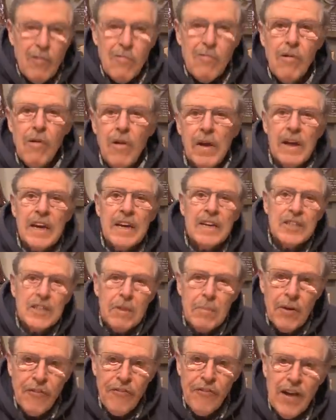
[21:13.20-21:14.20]
Right, here's
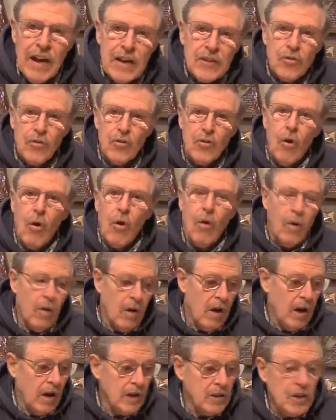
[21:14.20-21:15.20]
some of the facts I got.
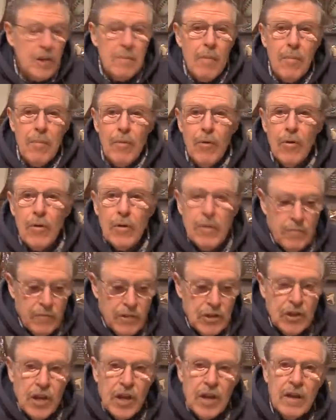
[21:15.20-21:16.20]
And it's in my book,
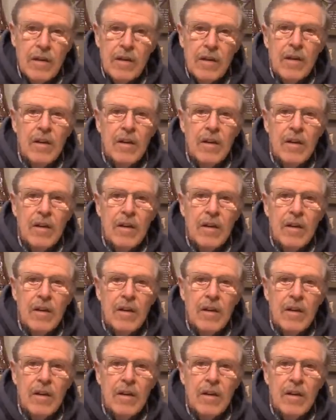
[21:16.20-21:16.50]
it's here.